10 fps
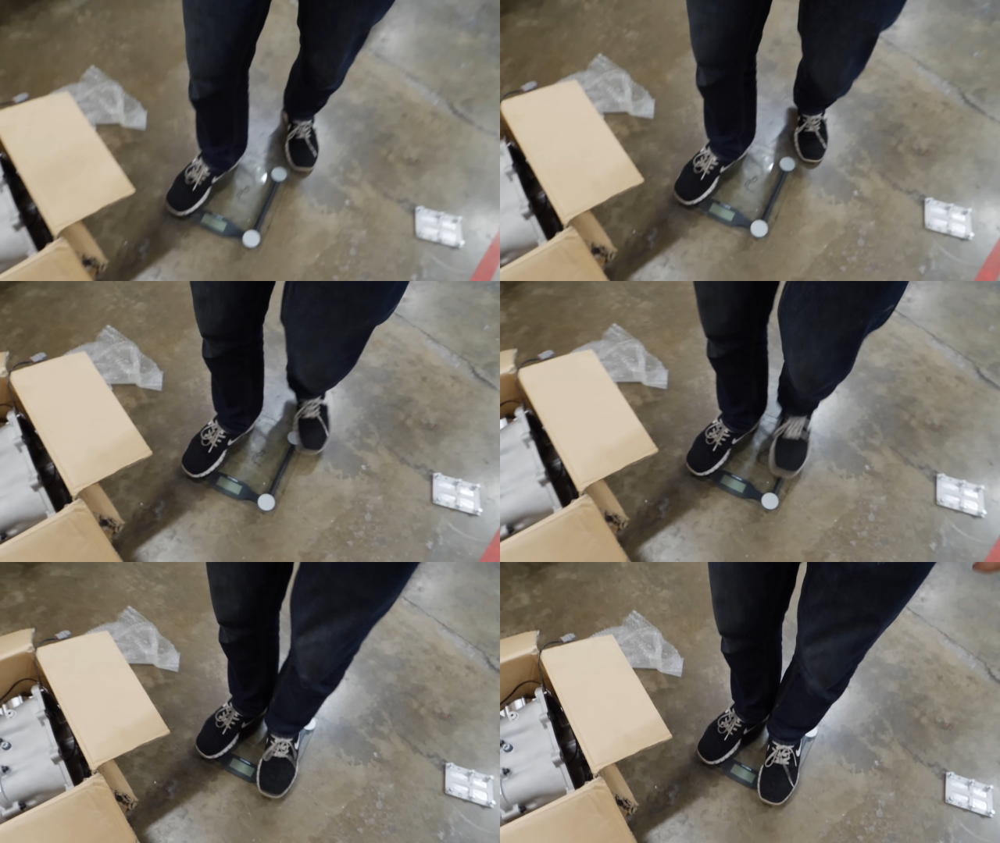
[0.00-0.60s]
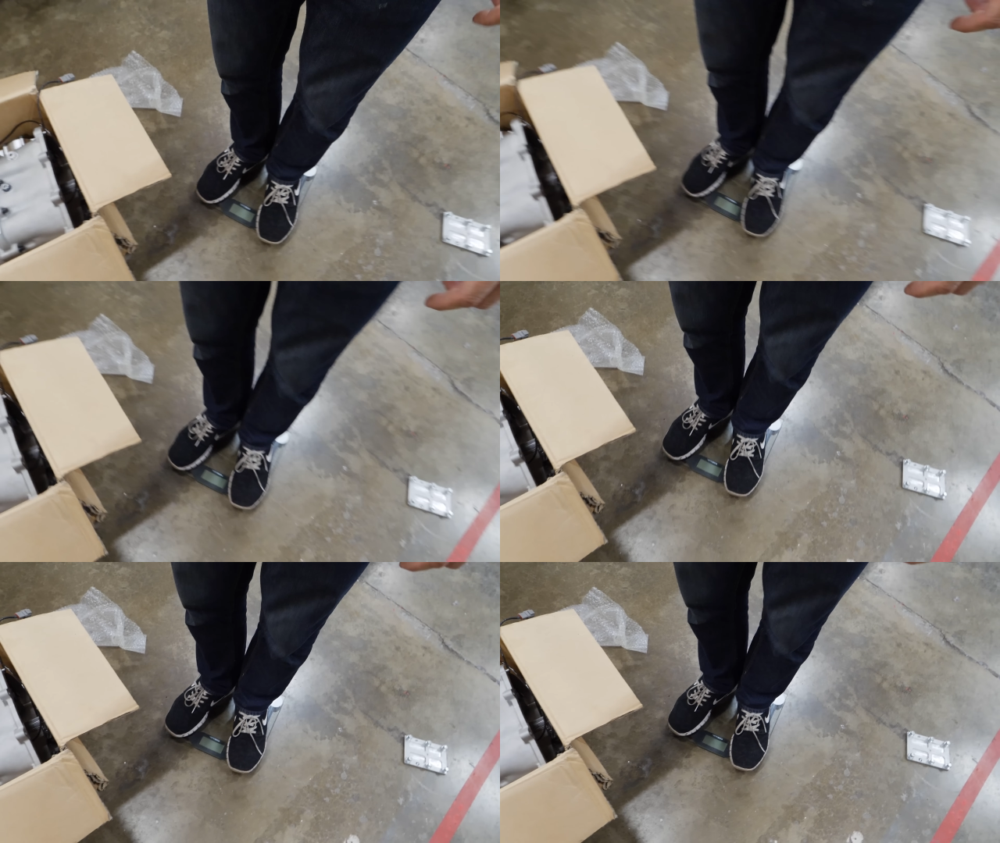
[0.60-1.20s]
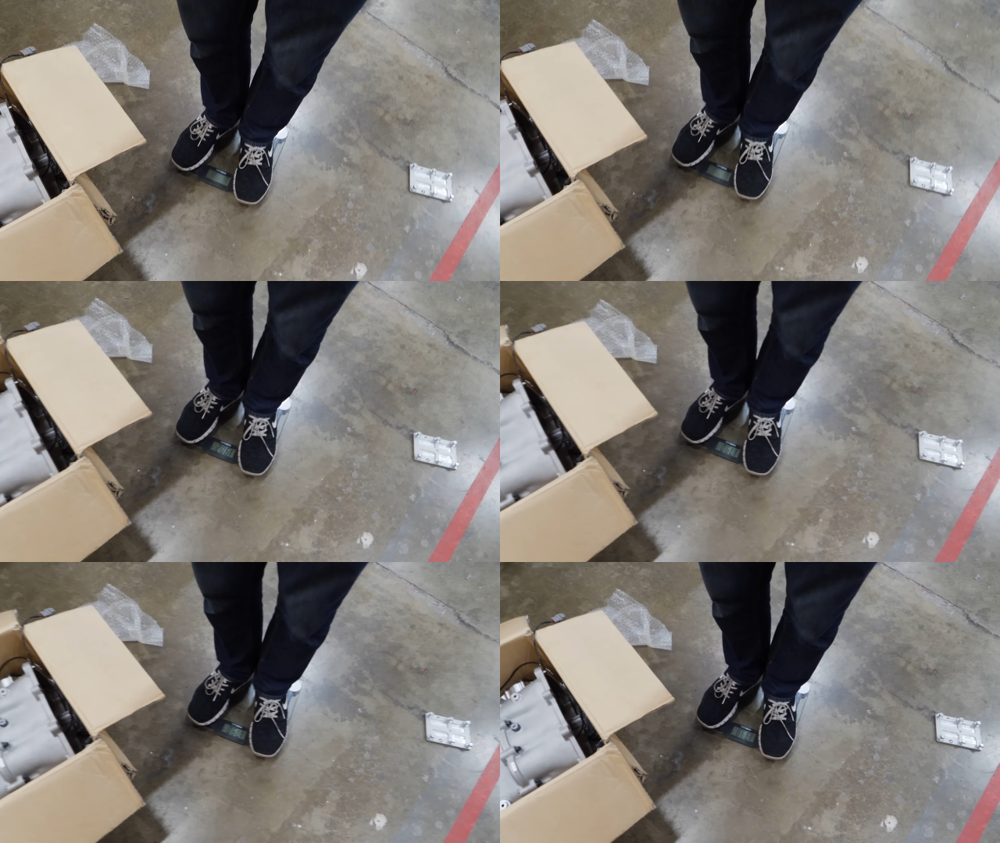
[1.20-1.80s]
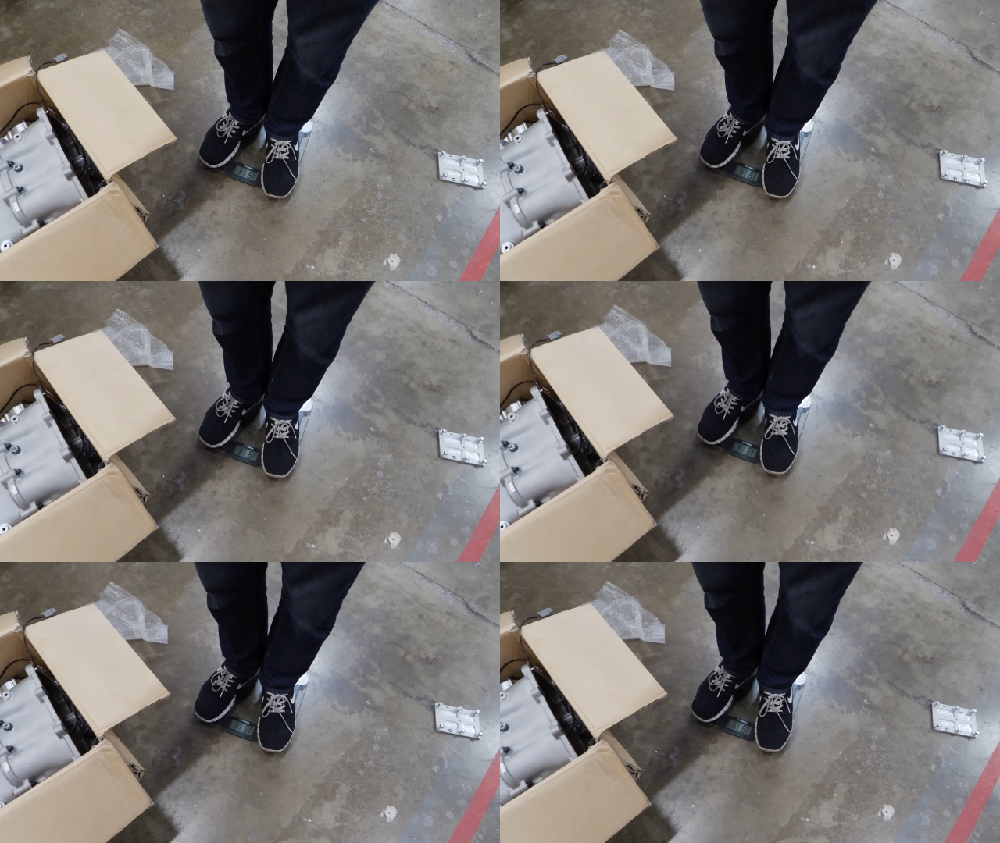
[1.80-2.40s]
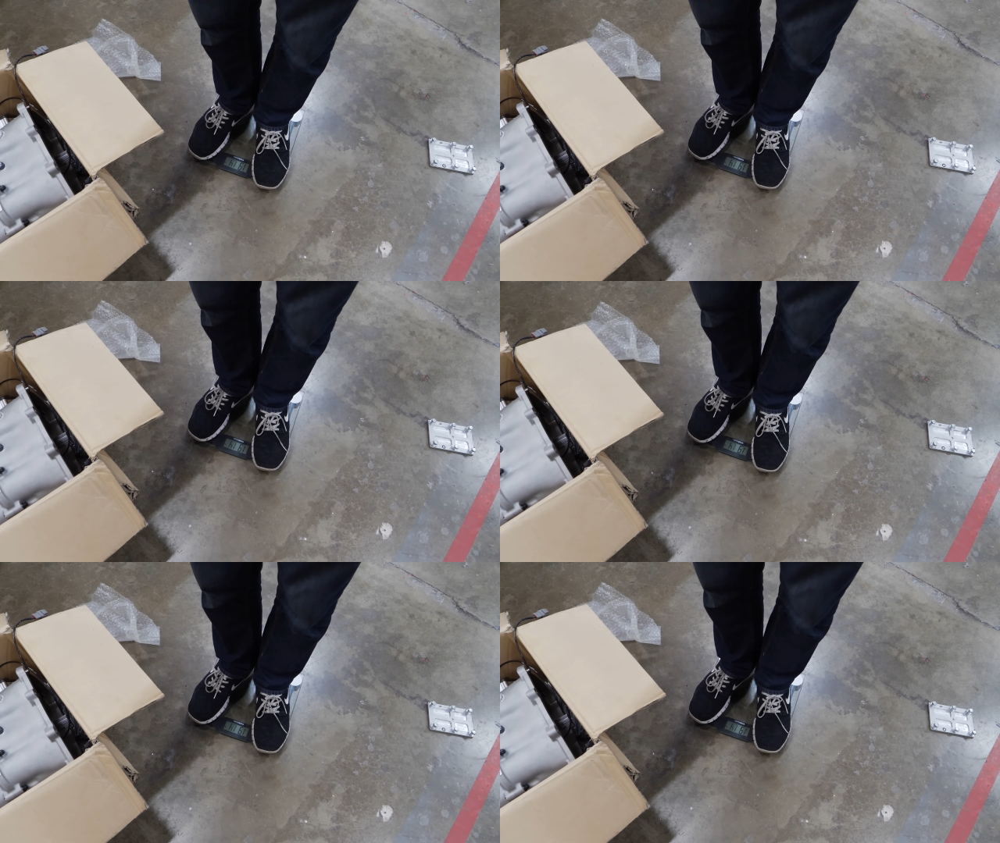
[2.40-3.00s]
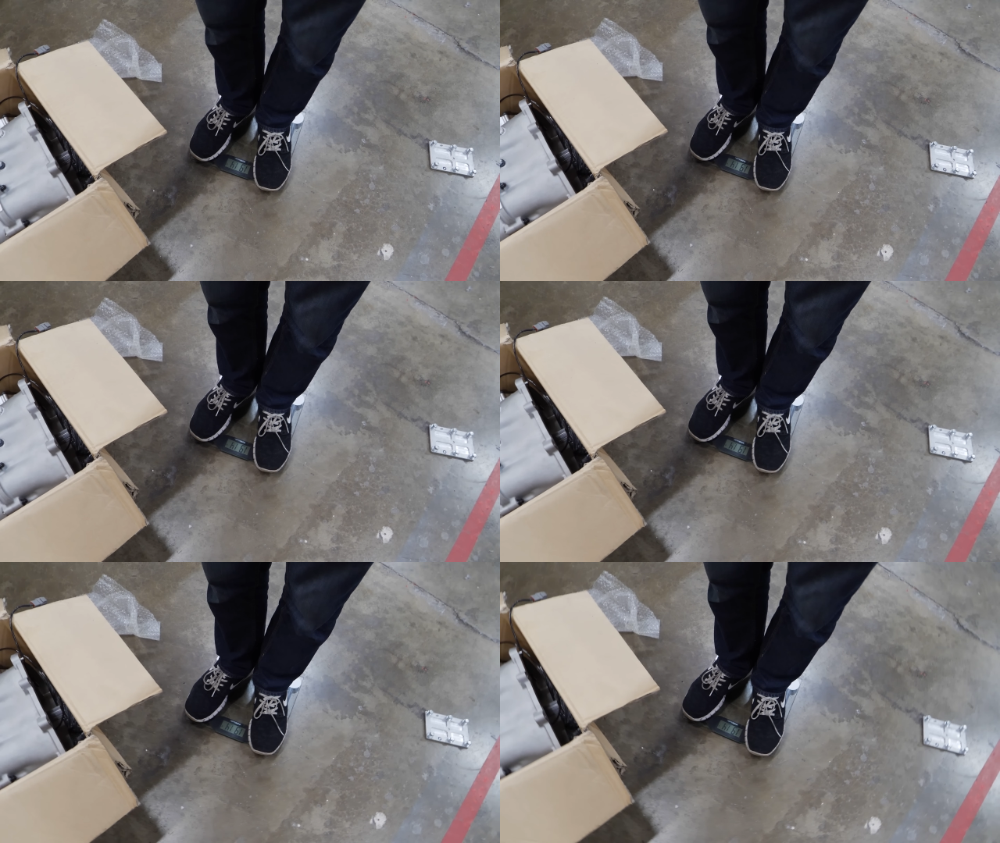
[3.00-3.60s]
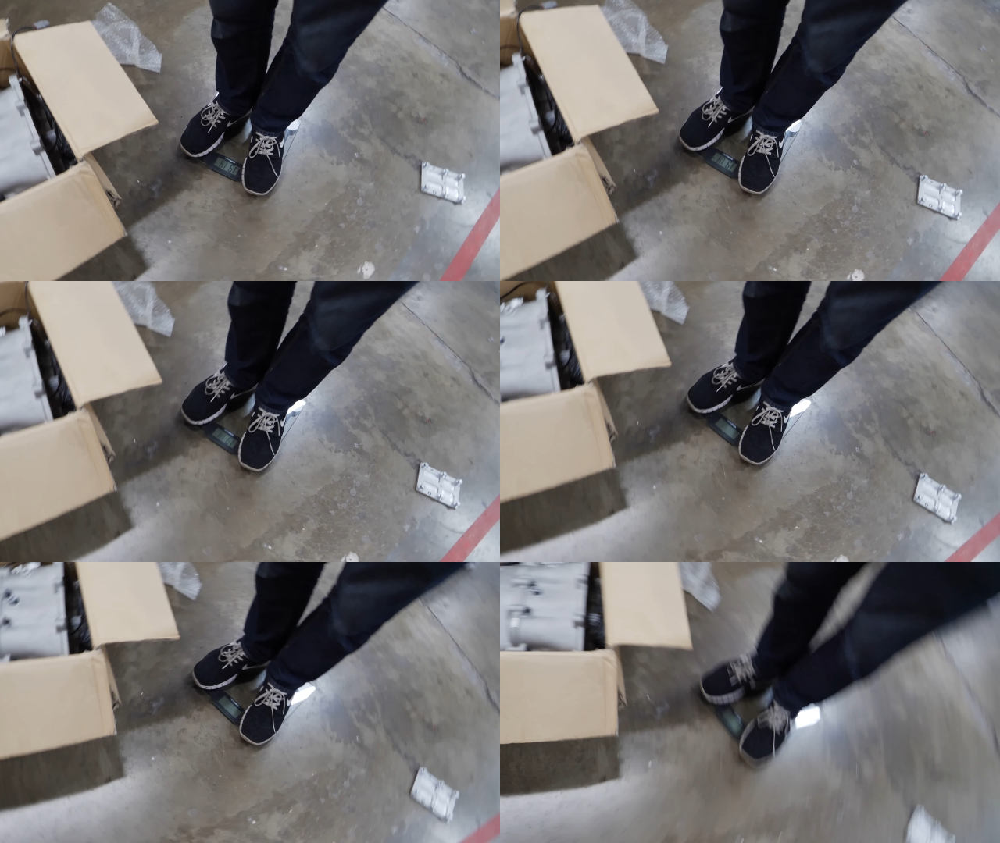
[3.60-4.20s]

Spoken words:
No face is visible, so there are no lips to read.